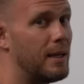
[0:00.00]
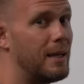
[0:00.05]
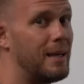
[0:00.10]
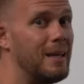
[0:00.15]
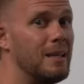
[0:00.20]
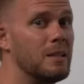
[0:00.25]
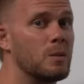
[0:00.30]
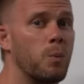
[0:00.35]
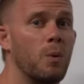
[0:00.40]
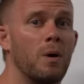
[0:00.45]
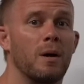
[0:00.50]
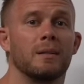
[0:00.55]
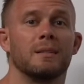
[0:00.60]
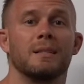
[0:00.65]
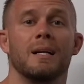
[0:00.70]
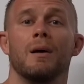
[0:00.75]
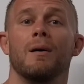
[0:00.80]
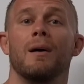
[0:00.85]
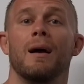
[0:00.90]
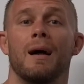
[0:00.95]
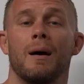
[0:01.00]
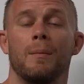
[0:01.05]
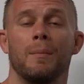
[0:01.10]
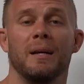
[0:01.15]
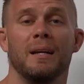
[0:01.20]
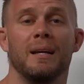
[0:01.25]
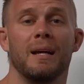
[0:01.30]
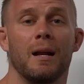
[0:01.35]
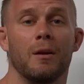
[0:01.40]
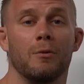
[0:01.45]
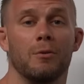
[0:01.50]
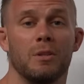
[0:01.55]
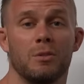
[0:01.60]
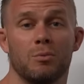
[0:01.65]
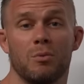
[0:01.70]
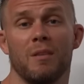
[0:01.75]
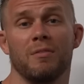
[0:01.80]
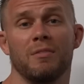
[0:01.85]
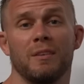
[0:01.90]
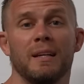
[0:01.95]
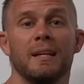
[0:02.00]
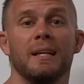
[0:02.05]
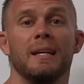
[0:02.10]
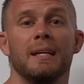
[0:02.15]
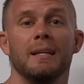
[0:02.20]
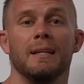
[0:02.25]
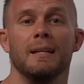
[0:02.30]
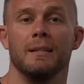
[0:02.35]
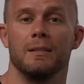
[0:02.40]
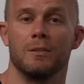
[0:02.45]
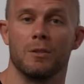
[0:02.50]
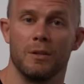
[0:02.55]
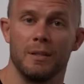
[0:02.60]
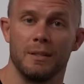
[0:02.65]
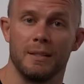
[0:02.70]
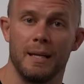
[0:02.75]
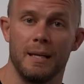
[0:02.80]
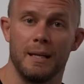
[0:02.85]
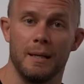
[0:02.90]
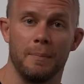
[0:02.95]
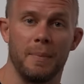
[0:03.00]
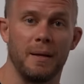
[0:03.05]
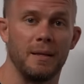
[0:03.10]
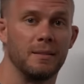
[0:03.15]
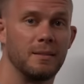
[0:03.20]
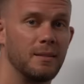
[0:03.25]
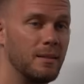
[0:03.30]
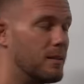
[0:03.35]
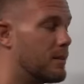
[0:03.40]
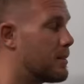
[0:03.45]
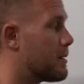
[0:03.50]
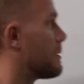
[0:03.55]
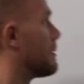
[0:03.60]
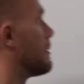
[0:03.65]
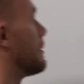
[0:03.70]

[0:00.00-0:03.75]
He's worked out how many calories roughly he needs on a daily basis,